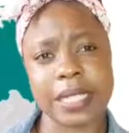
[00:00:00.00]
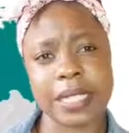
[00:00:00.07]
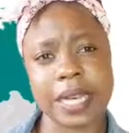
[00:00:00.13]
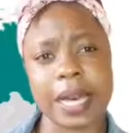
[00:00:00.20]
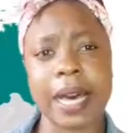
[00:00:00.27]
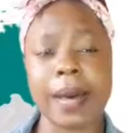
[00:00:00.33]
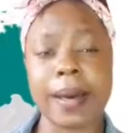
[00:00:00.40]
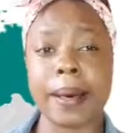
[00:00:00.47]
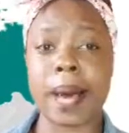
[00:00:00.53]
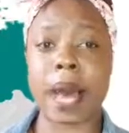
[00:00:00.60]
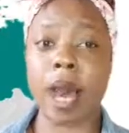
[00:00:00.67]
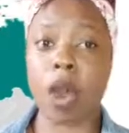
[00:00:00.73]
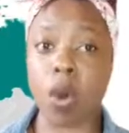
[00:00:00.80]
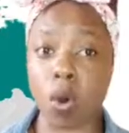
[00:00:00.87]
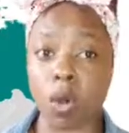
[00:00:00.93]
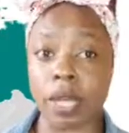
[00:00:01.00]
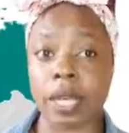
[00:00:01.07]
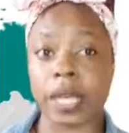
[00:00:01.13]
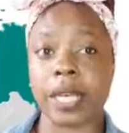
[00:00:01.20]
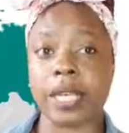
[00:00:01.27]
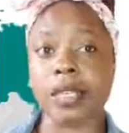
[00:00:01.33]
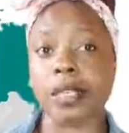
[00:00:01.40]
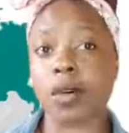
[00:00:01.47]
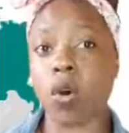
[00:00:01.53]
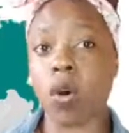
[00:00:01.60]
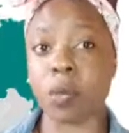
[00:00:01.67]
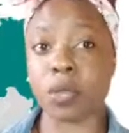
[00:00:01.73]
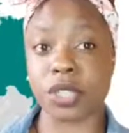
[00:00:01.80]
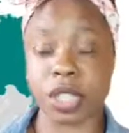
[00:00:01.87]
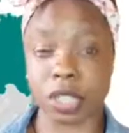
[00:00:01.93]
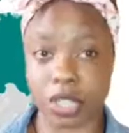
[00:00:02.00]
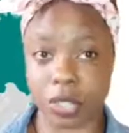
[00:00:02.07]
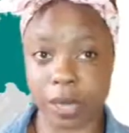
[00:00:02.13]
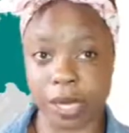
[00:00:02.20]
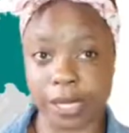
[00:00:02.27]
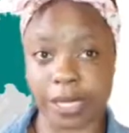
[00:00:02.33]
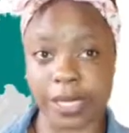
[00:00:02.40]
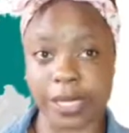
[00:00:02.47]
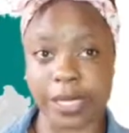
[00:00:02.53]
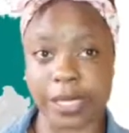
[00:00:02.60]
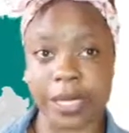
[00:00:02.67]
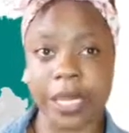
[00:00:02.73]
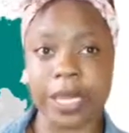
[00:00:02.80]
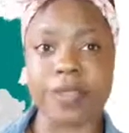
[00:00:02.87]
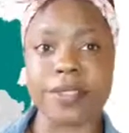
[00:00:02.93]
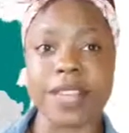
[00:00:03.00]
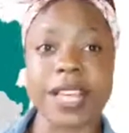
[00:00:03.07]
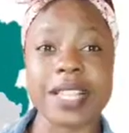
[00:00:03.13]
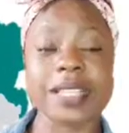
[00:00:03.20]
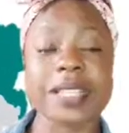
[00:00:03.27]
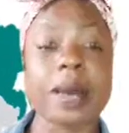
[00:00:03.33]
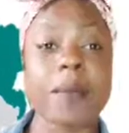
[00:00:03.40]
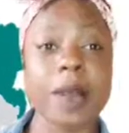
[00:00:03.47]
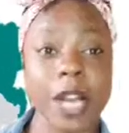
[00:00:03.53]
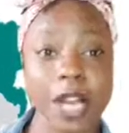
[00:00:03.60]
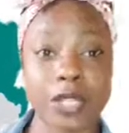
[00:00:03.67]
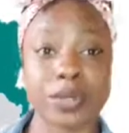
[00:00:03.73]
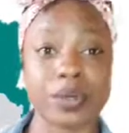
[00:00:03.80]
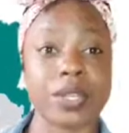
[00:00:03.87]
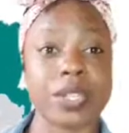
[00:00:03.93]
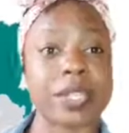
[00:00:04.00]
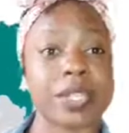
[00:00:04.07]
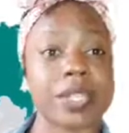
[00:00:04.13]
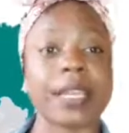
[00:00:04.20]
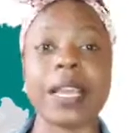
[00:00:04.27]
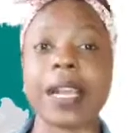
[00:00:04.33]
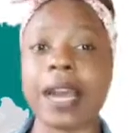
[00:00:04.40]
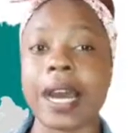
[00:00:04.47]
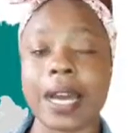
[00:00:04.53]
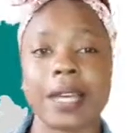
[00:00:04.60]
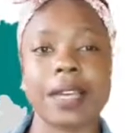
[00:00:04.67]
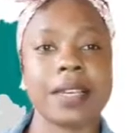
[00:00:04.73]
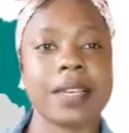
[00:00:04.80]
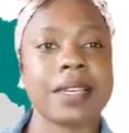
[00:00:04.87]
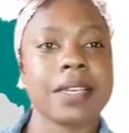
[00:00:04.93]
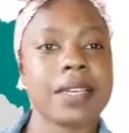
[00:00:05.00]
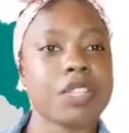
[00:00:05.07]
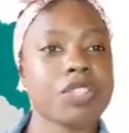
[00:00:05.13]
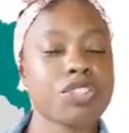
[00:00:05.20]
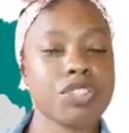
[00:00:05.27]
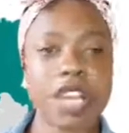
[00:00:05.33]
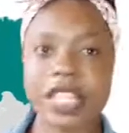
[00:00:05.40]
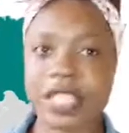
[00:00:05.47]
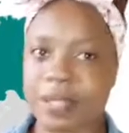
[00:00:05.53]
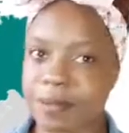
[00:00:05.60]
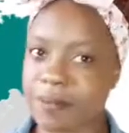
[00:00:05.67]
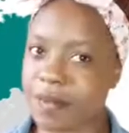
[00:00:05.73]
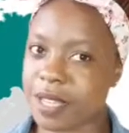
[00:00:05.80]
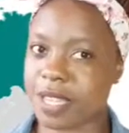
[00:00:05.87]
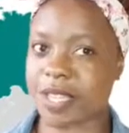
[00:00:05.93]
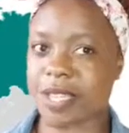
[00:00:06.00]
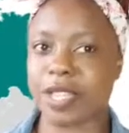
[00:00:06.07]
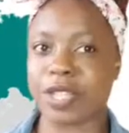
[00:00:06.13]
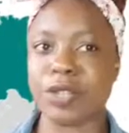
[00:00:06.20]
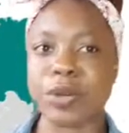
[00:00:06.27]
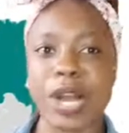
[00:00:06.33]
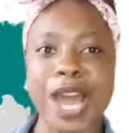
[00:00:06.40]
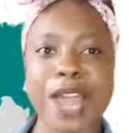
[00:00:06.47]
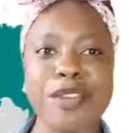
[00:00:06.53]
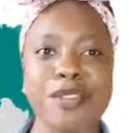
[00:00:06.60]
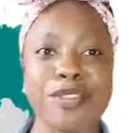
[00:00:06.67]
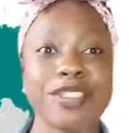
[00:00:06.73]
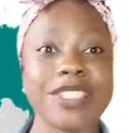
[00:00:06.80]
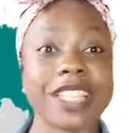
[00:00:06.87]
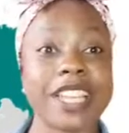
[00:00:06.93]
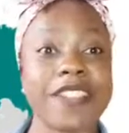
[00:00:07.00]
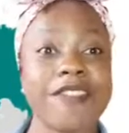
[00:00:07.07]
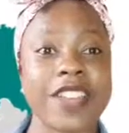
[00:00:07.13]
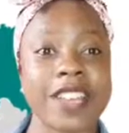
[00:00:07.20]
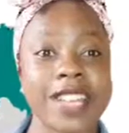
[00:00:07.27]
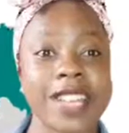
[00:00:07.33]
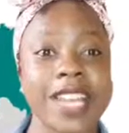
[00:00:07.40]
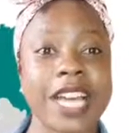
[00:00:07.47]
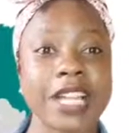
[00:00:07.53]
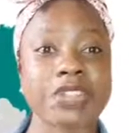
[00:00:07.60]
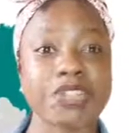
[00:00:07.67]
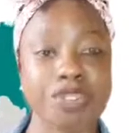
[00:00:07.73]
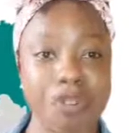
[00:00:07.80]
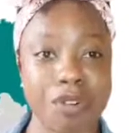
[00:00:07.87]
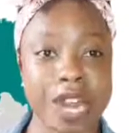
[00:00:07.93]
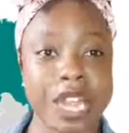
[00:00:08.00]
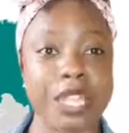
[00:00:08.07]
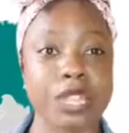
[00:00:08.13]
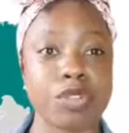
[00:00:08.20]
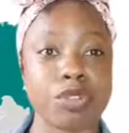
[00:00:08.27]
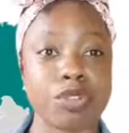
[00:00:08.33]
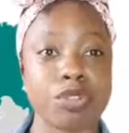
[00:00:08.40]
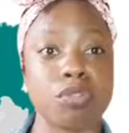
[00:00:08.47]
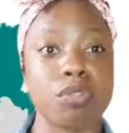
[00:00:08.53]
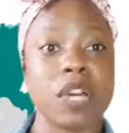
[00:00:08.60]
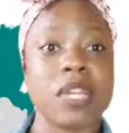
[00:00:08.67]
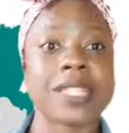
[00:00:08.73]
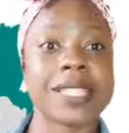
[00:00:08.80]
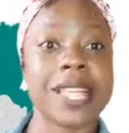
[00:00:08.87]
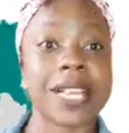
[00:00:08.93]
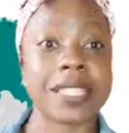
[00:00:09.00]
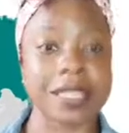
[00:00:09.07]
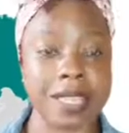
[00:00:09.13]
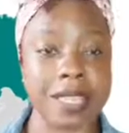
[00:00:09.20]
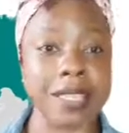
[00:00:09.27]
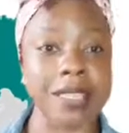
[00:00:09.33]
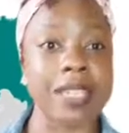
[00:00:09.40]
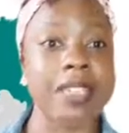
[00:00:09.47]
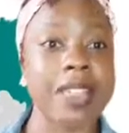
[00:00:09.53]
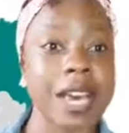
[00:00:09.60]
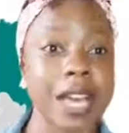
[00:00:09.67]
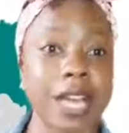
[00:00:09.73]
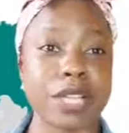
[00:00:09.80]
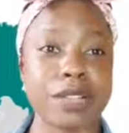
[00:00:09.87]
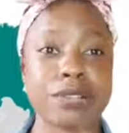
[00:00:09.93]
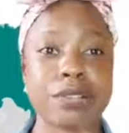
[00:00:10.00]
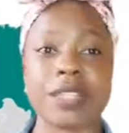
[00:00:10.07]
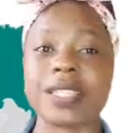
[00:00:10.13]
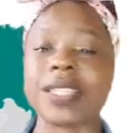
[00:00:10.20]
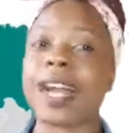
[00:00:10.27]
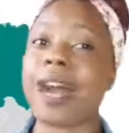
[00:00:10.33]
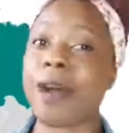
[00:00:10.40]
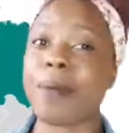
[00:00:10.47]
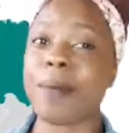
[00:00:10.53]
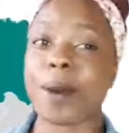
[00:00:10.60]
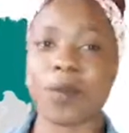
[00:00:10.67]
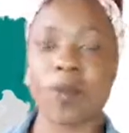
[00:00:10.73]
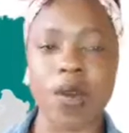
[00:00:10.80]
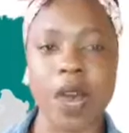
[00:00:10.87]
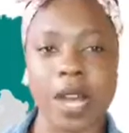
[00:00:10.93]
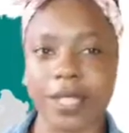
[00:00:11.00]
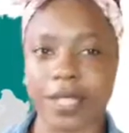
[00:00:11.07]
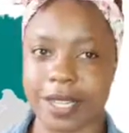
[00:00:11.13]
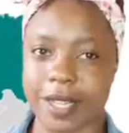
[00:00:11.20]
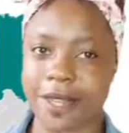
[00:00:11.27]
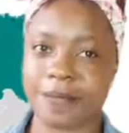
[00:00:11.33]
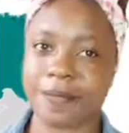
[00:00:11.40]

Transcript: on homosexuality? There are some countries, nga, trust me, you cannot even dare try to do such things in their countries. Nga weba kwata,